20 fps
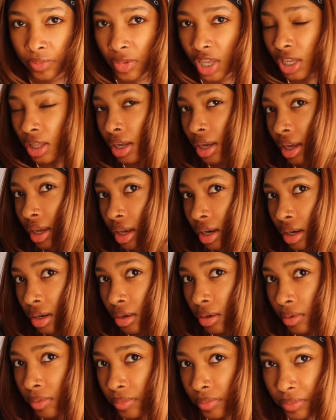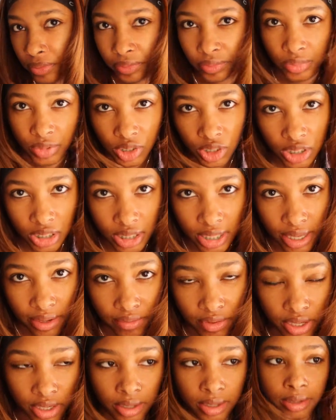look at her, she's
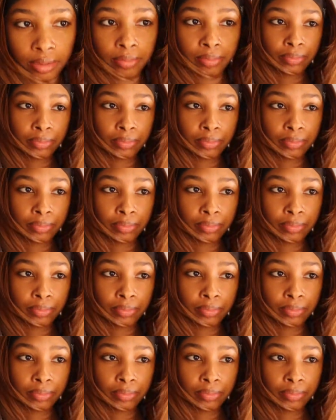giving.